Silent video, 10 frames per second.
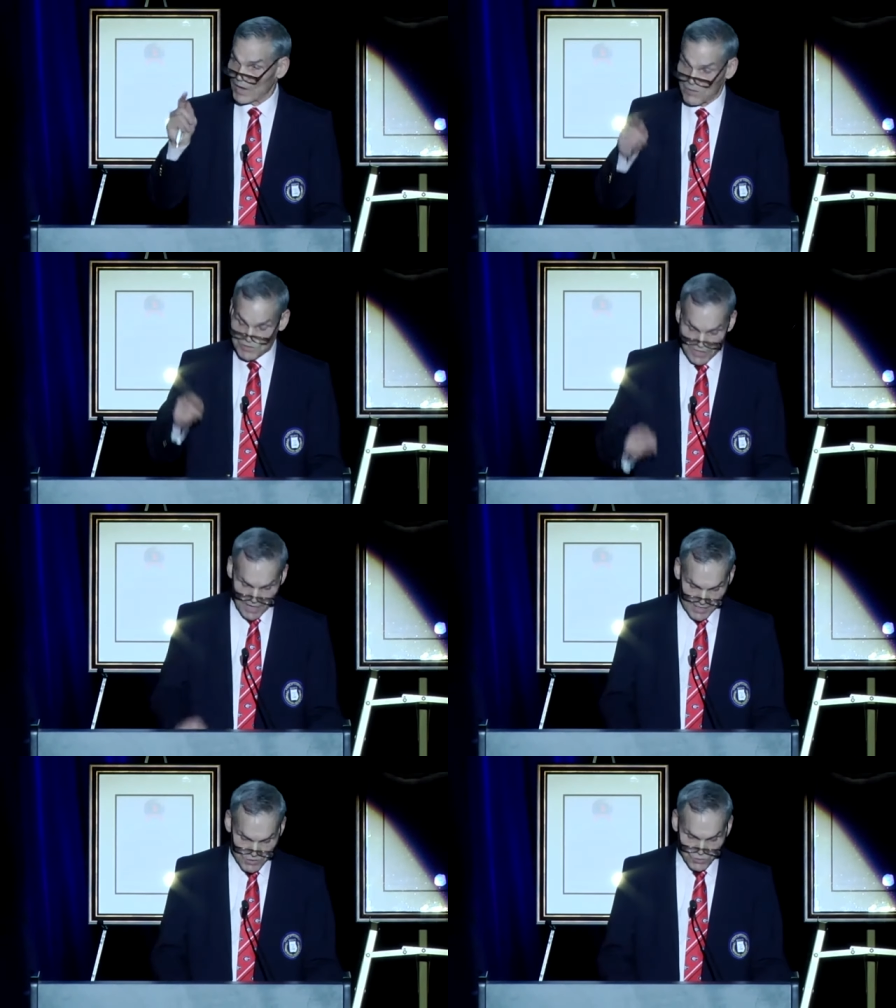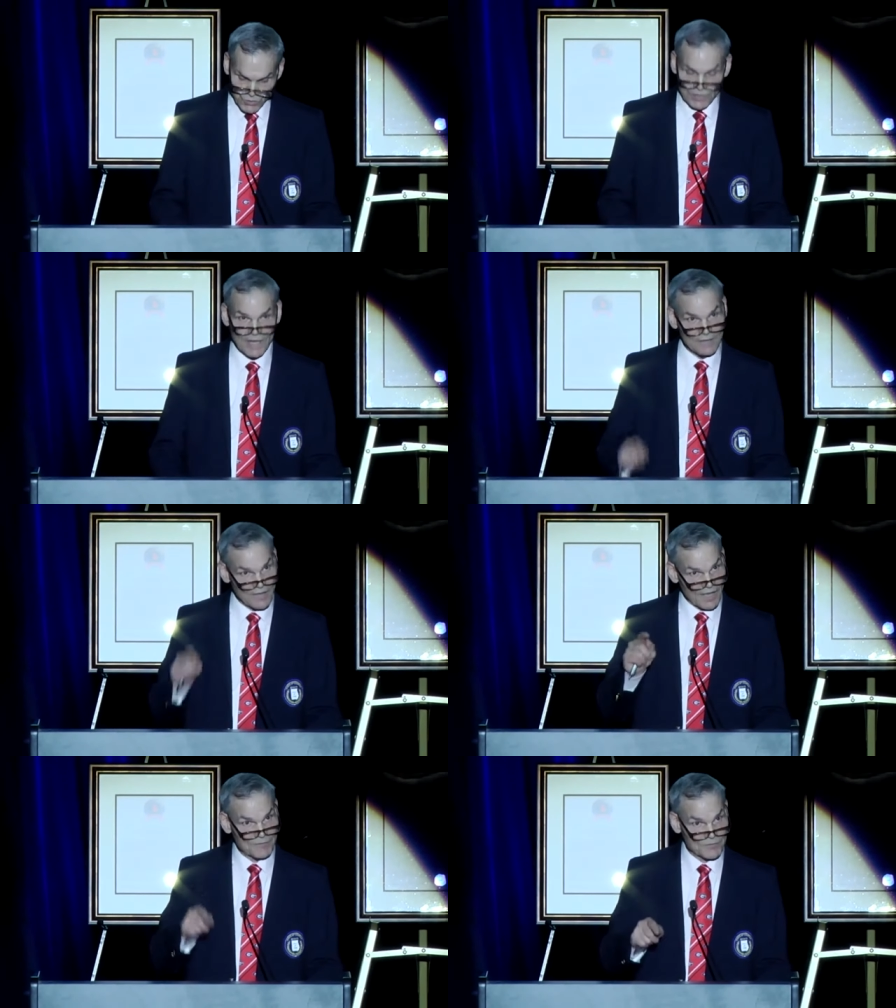I was in high school, and I
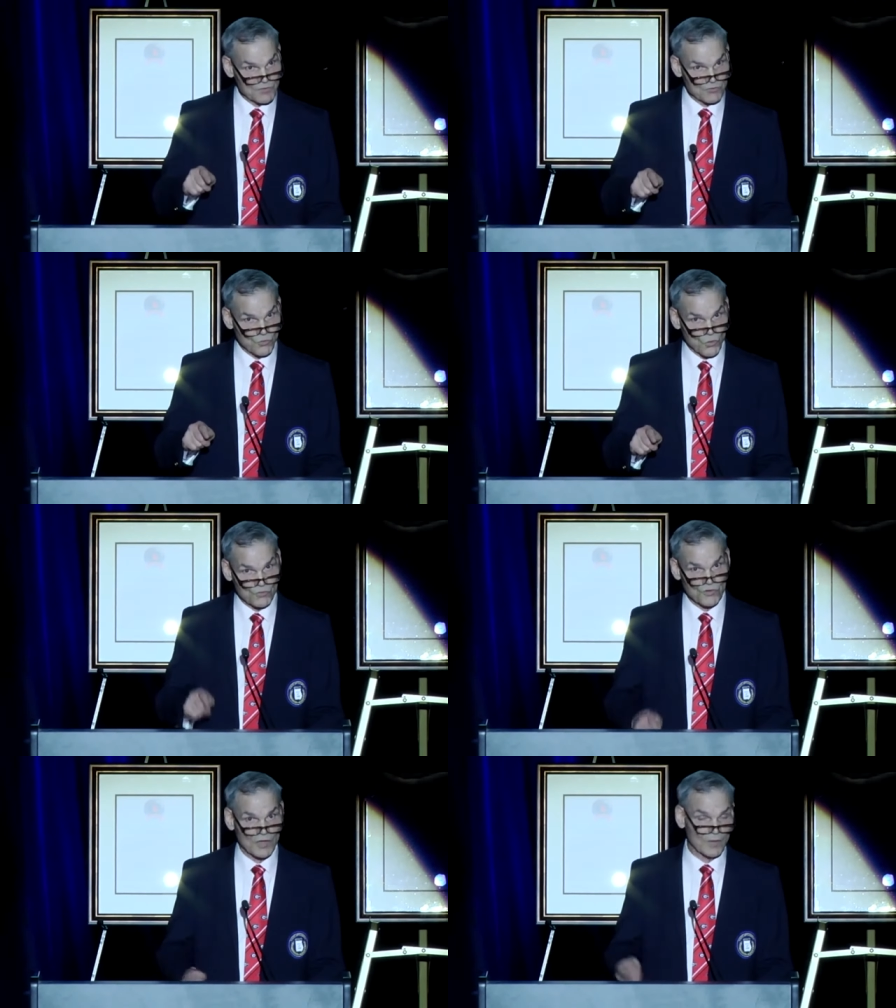left Georgia,